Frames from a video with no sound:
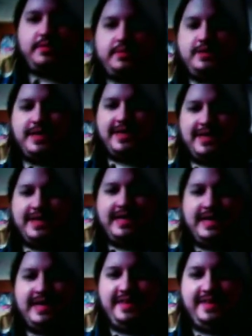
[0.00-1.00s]
It's the
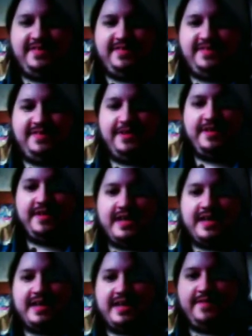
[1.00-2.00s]
only thing that gives them
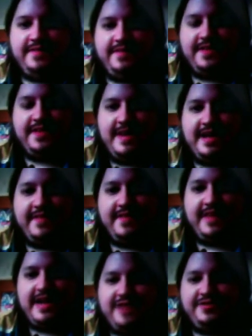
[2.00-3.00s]
any advantage over Link